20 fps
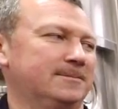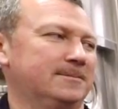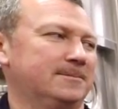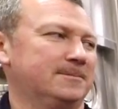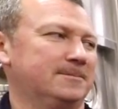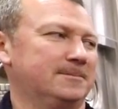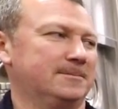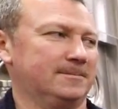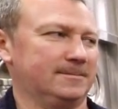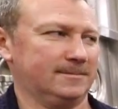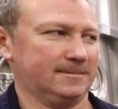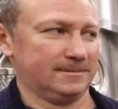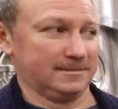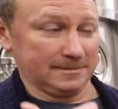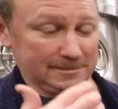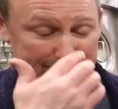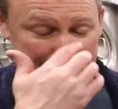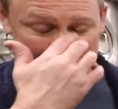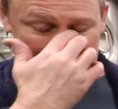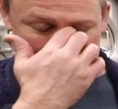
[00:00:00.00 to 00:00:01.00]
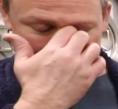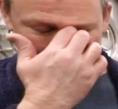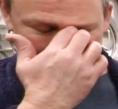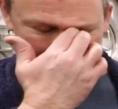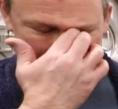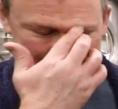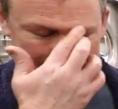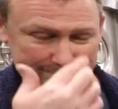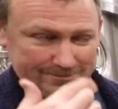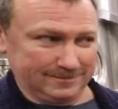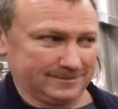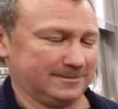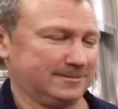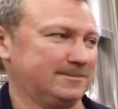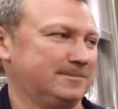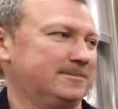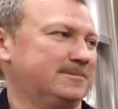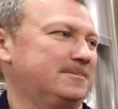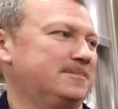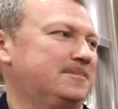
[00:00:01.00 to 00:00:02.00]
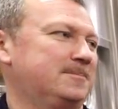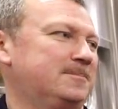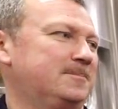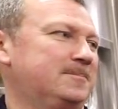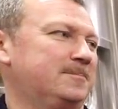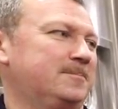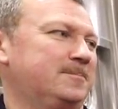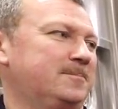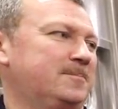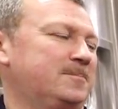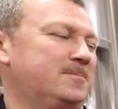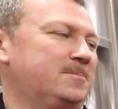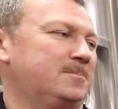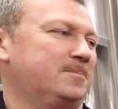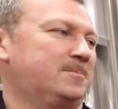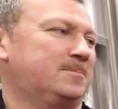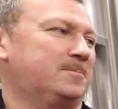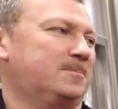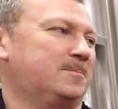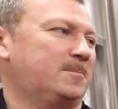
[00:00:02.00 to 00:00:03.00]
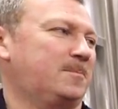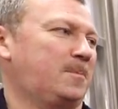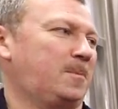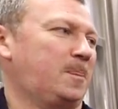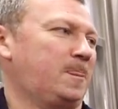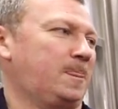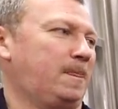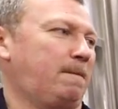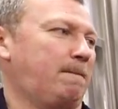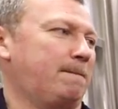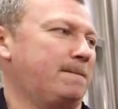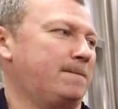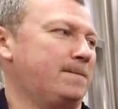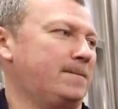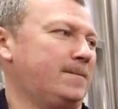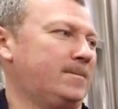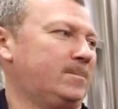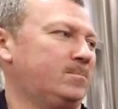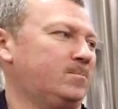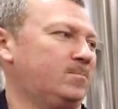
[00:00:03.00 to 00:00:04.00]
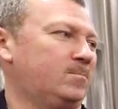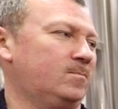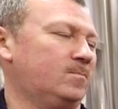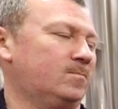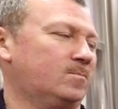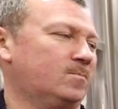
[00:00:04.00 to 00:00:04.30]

(silent)